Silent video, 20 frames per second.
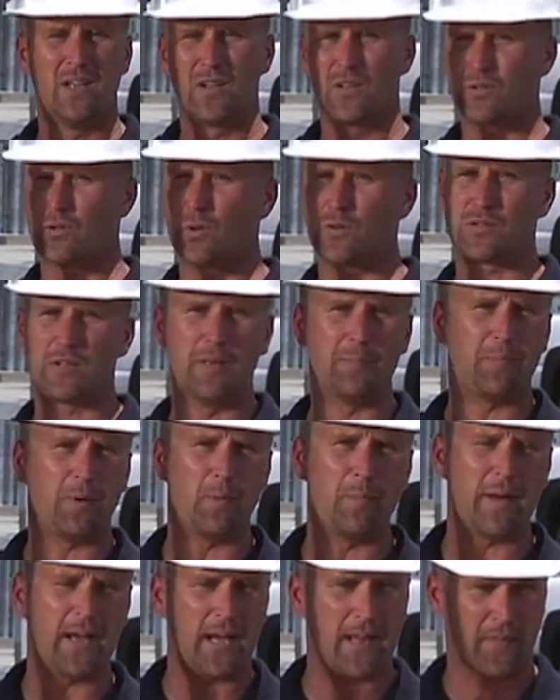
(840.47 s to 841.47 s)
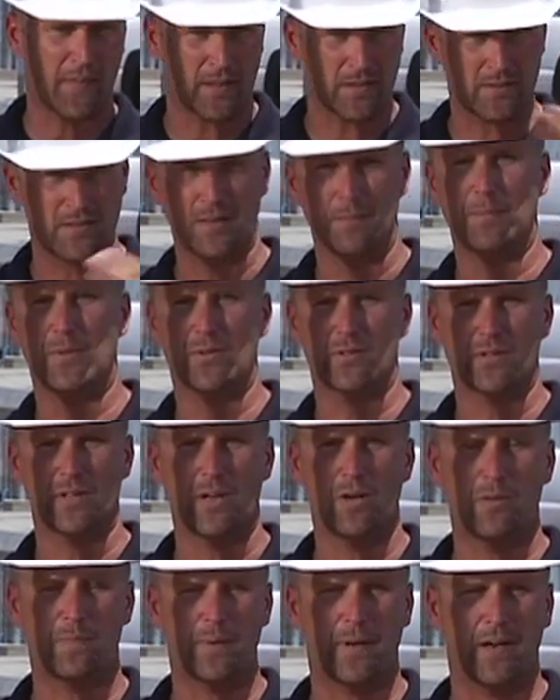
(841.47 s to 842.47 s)
So simple math on simple
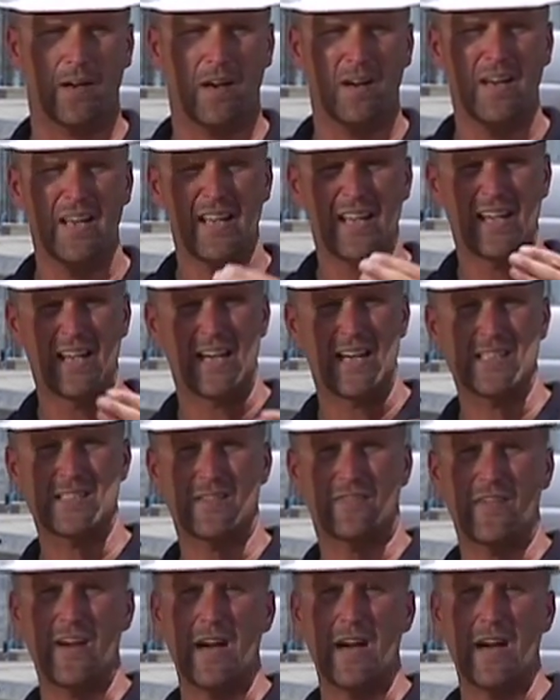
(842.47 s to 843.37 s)
slope here is if